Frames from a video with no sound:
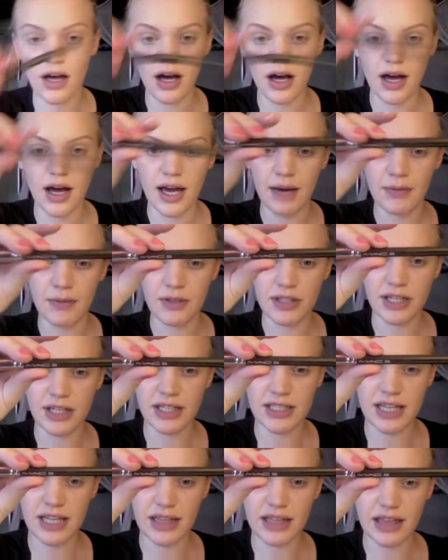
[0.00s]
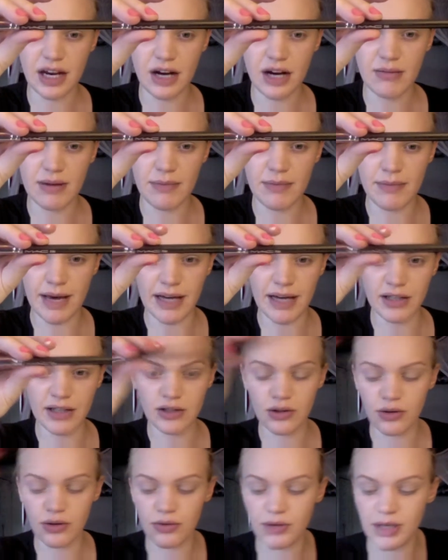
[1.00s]
I'm just going to take that on my MAC
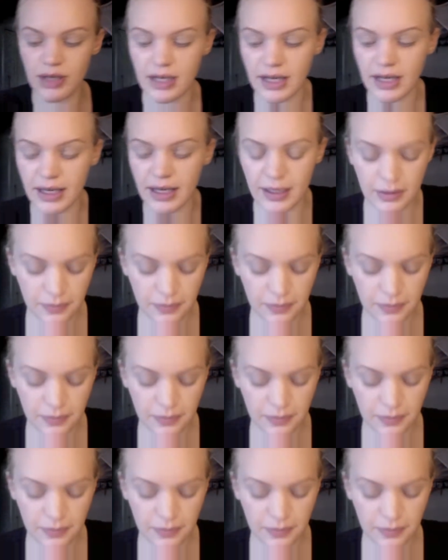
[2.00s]
239.